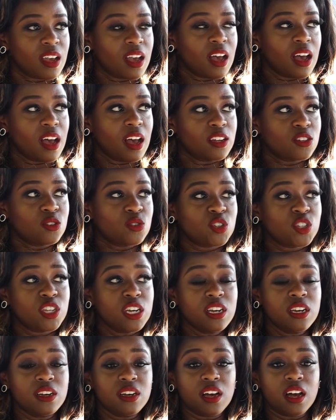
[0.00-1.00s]
To
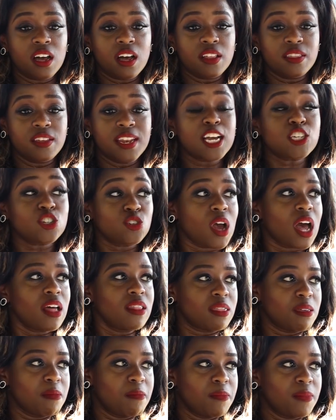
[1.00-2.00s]
sing the national
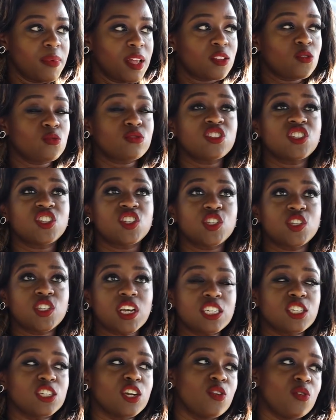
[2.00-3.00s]
anthem. It was
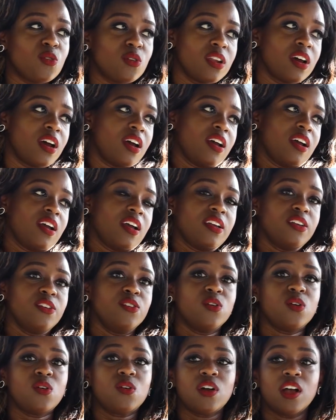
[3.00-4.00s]
such an honor,
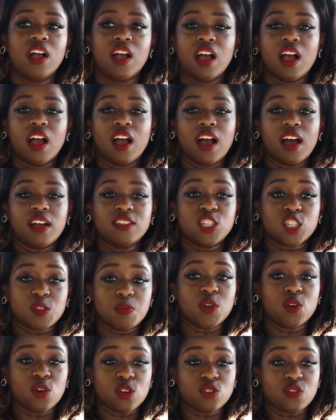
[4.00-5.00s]
just
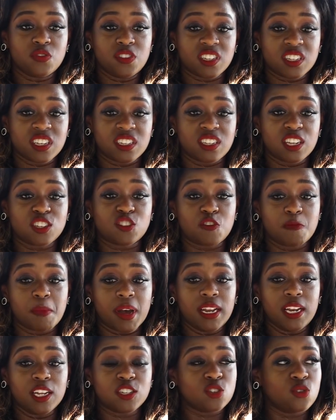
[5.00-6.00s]
because of the success of
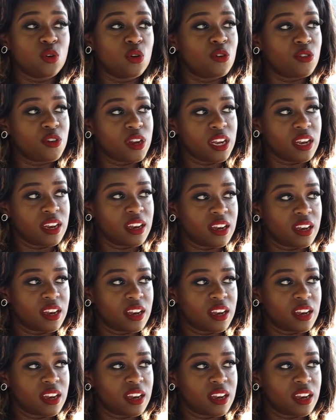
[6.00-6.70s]
my Let's Go Green.